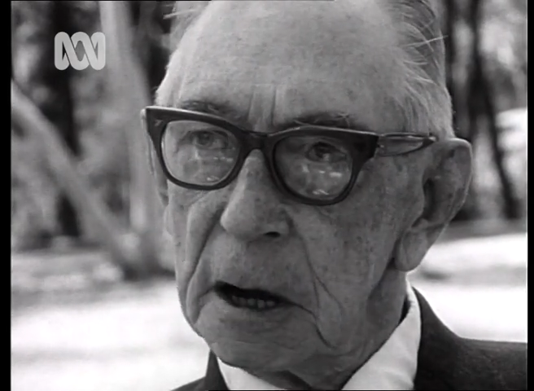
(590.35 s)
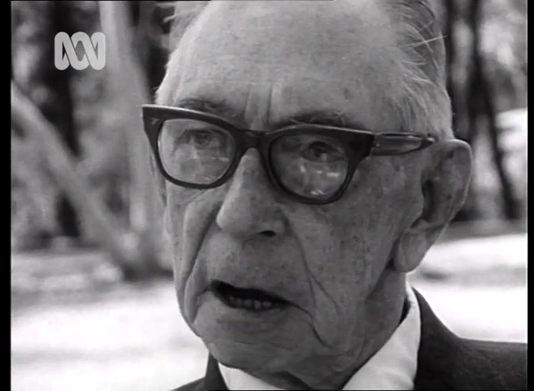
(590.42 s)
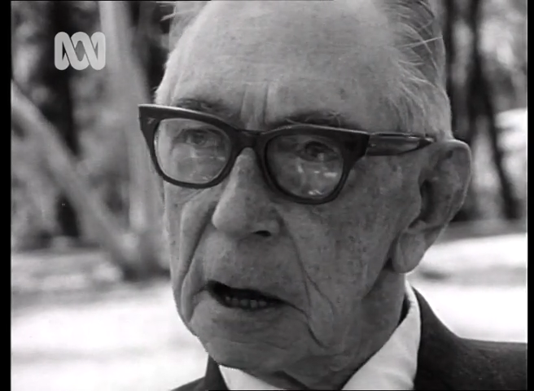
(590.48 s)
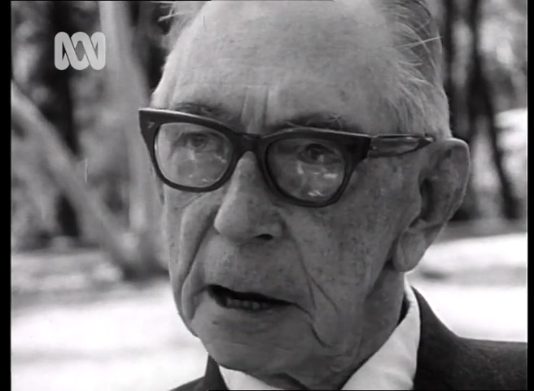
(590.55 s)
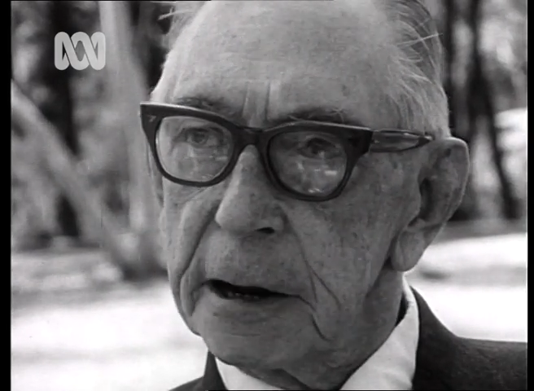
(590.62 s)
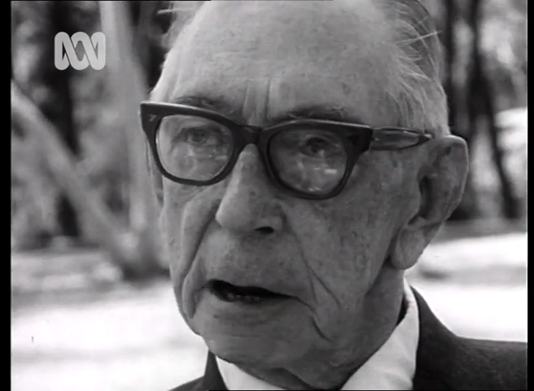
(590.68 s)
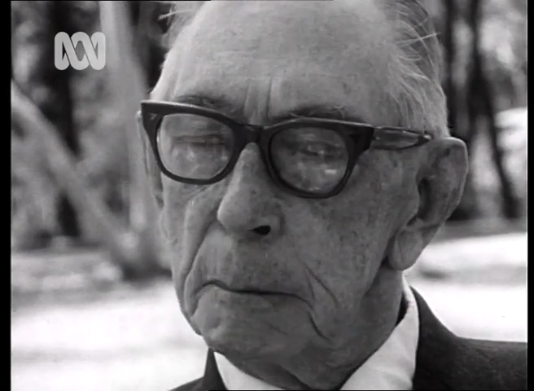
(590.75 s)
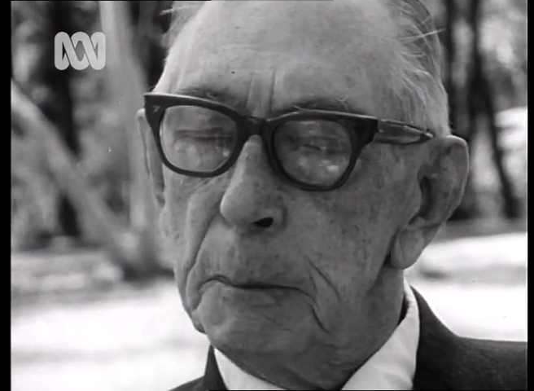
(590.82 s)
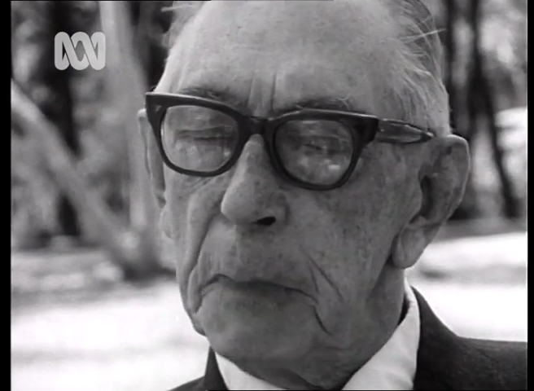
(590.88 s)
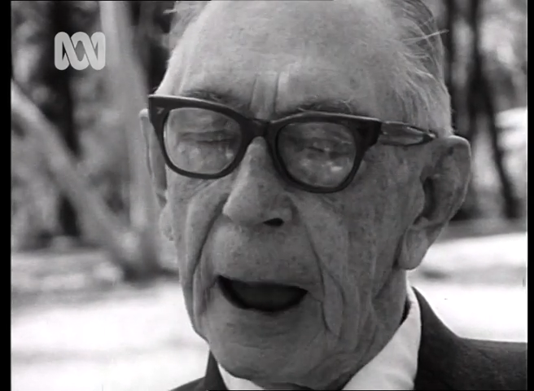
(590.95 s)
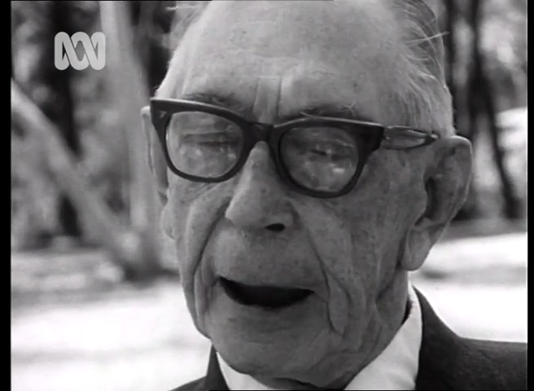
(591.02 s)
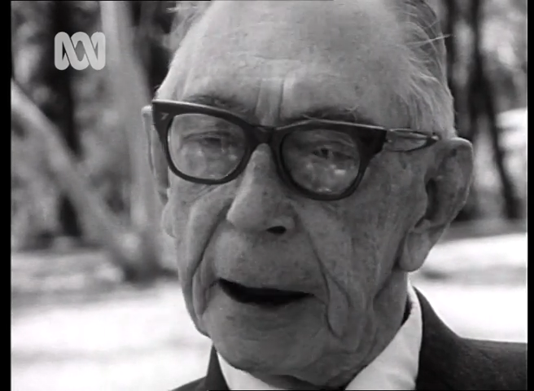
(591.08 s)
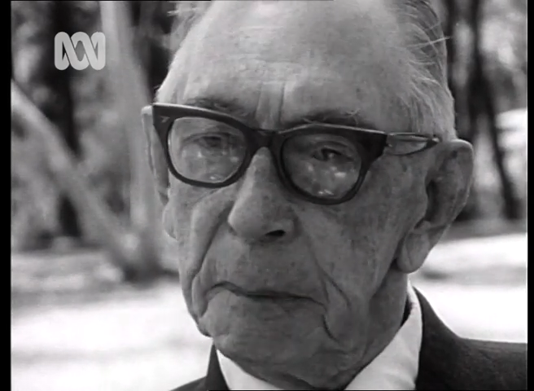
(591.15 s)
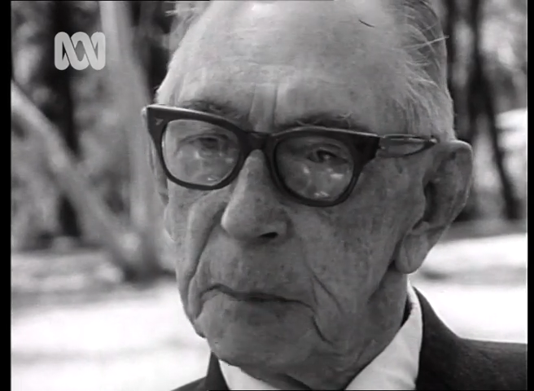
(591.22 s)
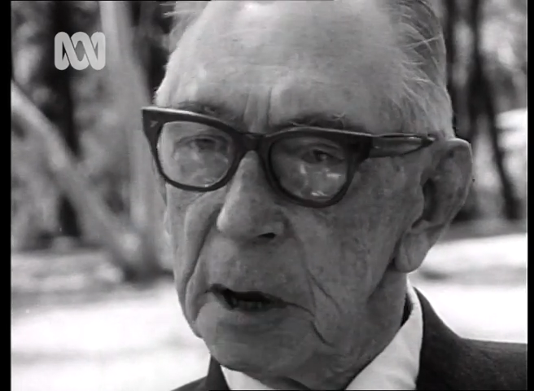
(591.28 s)
a little
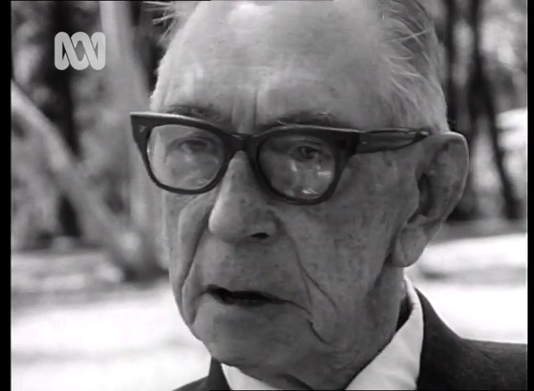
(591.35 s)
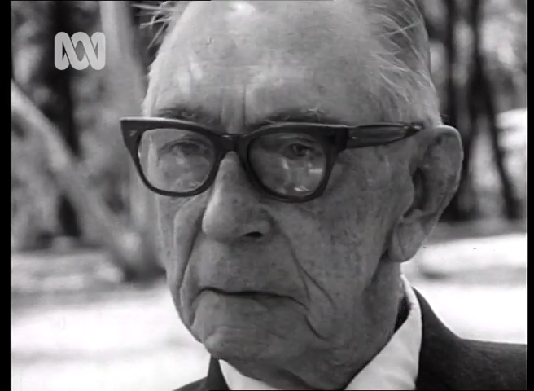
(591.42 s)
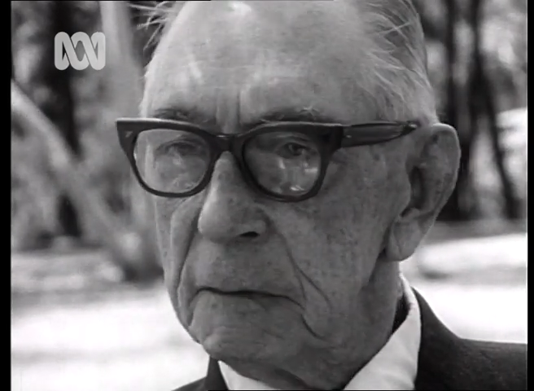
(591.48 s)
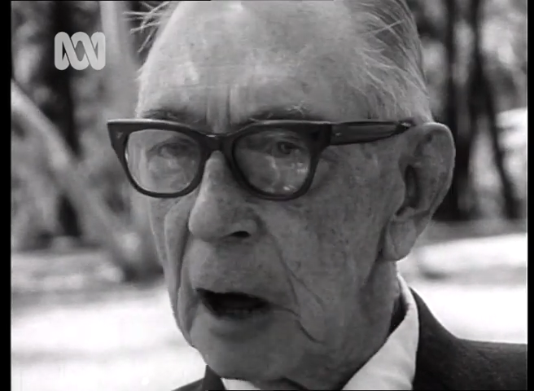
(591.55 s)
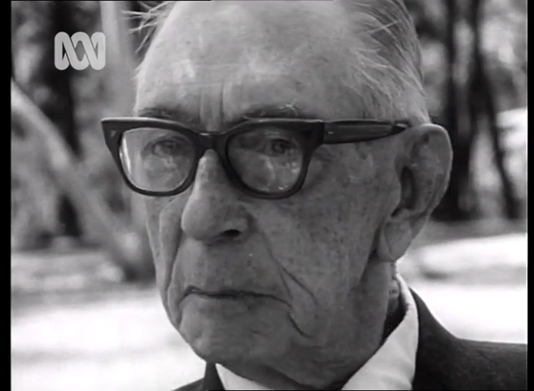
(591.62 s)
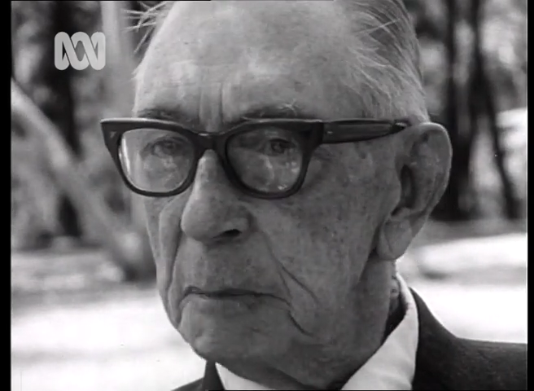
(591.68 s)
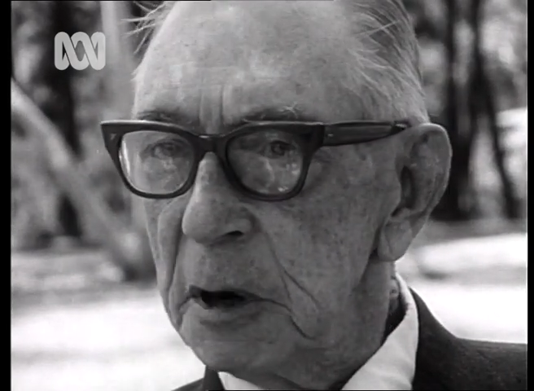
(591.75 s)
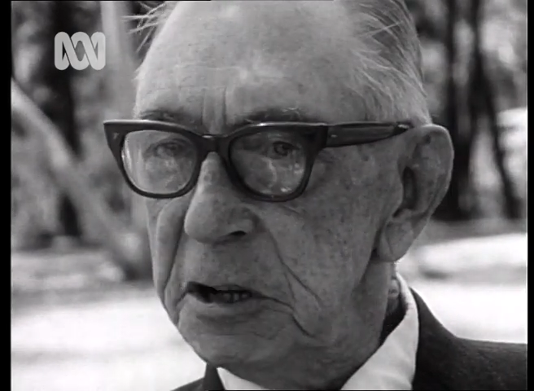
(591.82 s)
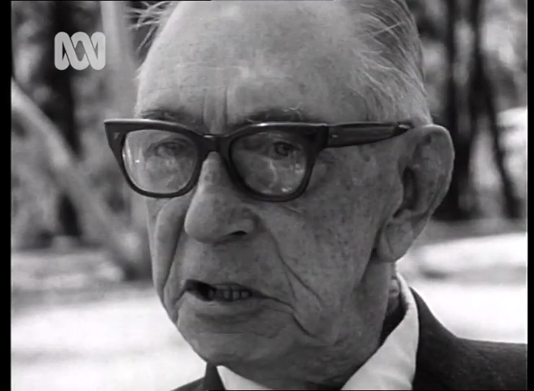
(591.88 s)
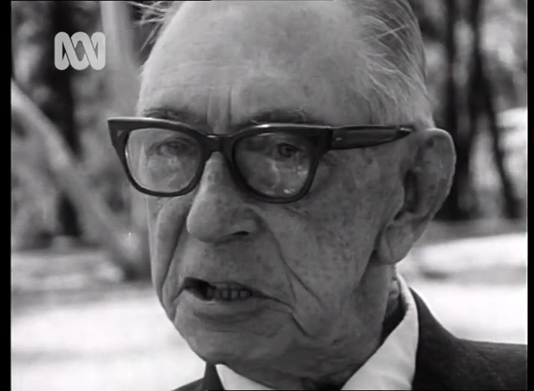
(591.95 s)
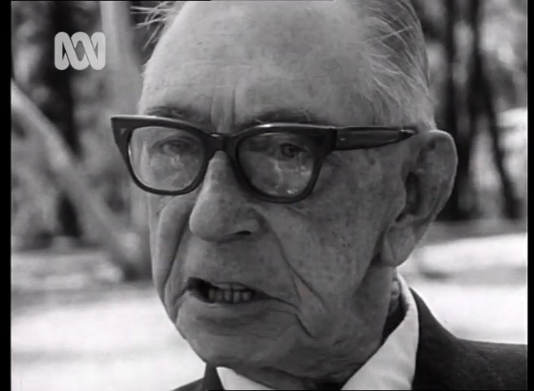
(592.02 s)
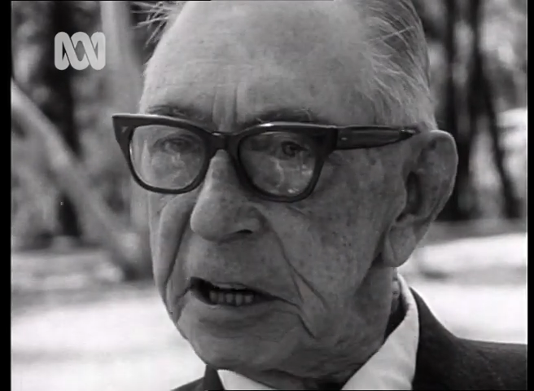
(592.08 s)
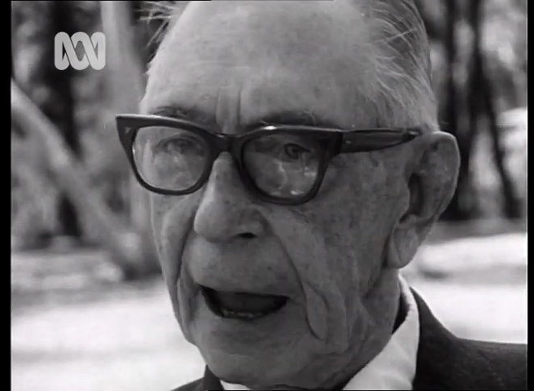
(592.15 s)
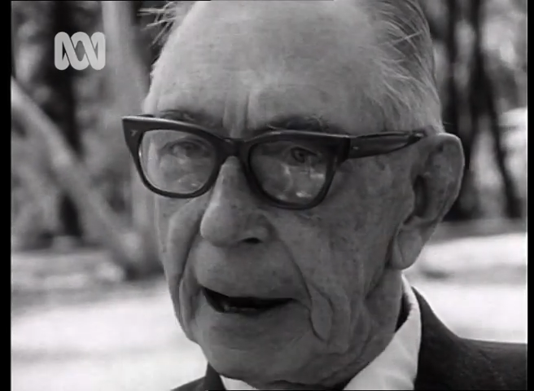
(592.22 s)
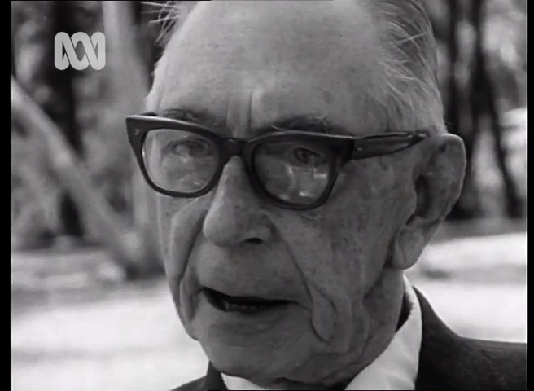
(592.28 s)
bag made of
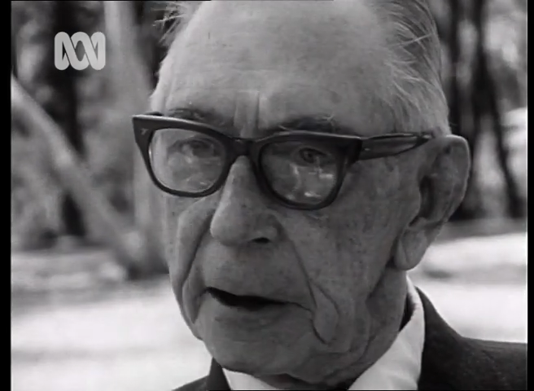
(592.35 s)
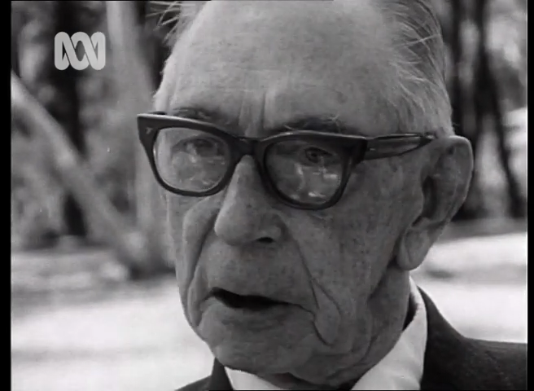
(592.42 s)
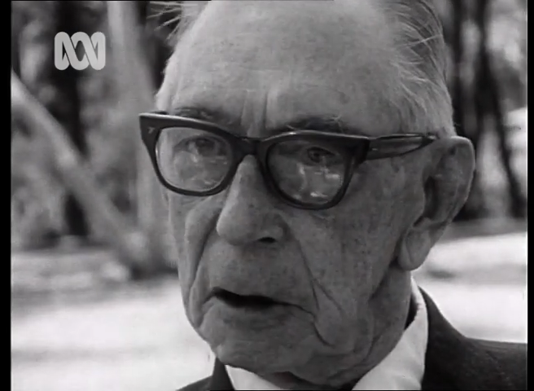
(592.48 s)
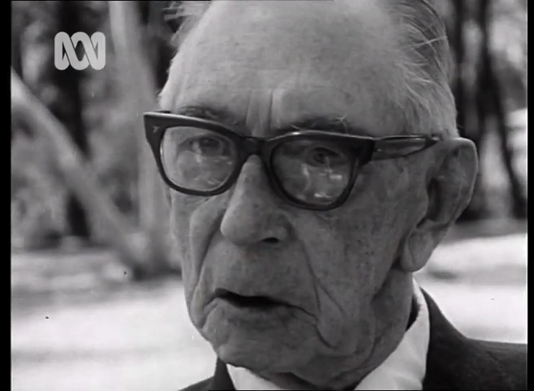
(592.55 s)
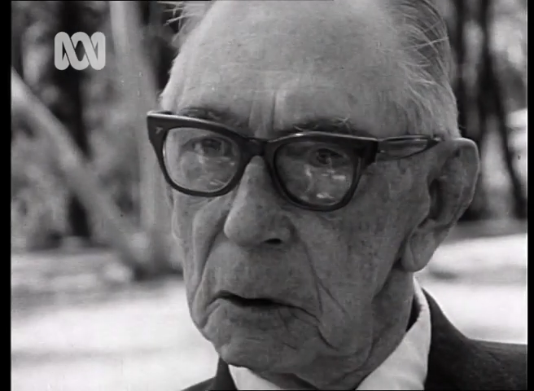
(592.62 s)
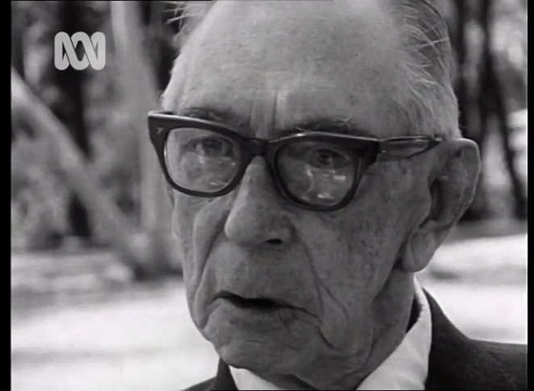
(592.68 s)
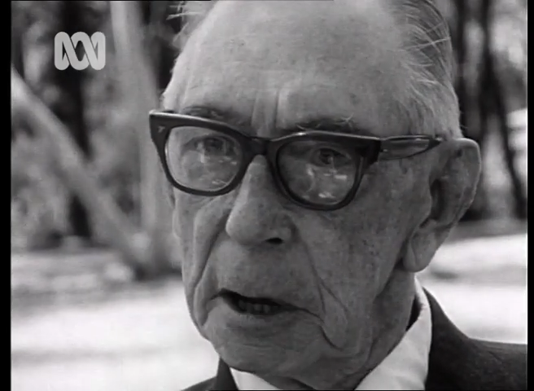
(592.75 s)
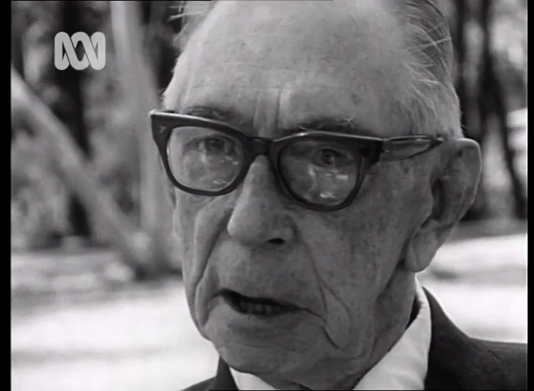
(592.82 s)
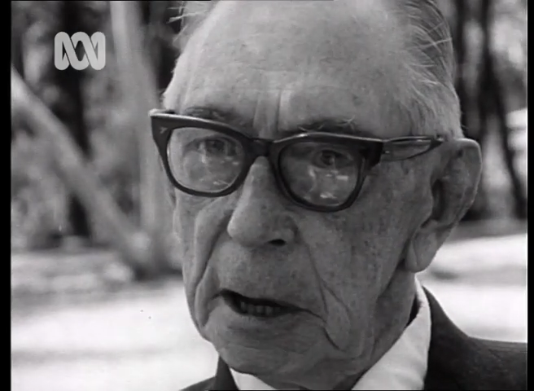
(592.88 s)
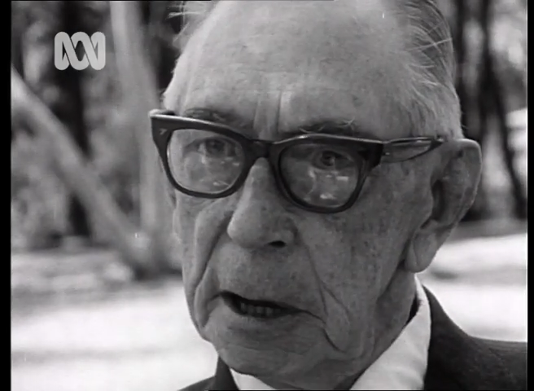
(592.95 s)
unbleached calico